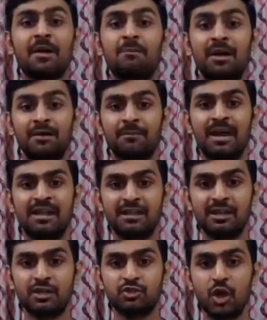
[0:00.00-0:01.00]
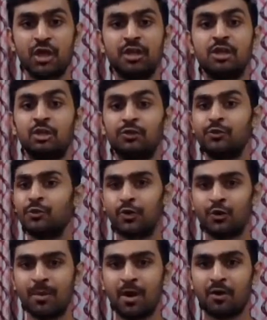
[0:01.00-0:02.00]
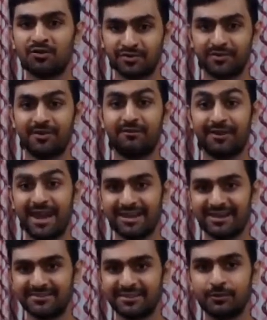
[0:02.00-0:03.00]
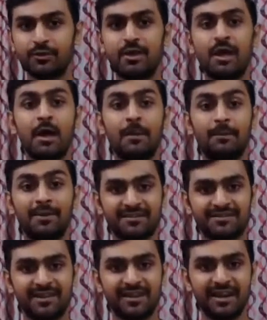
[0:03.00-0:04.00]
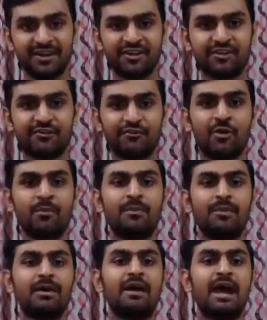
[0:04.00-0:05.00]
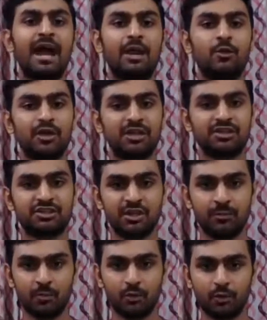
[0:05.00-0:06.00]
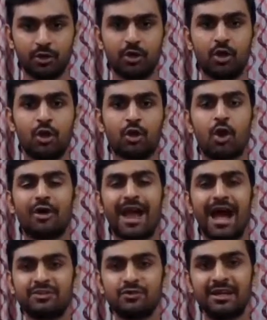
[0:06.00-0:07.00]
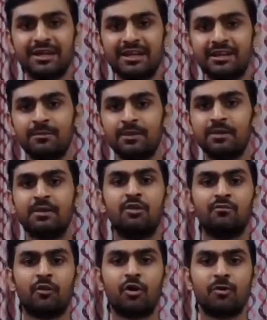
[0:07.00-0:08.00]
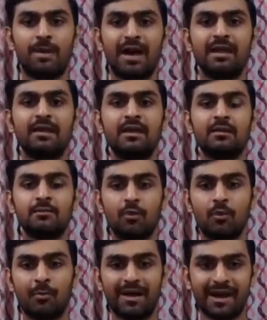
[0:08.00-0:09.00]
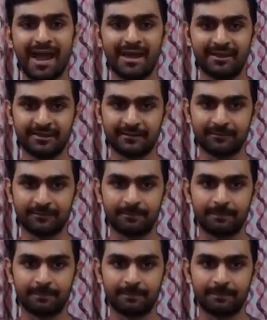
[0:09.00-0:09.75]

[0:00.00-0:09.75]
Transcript: But my real joy knew no bounds when I received personal letter from Educational Board congratulating me for my Mumbai ranking.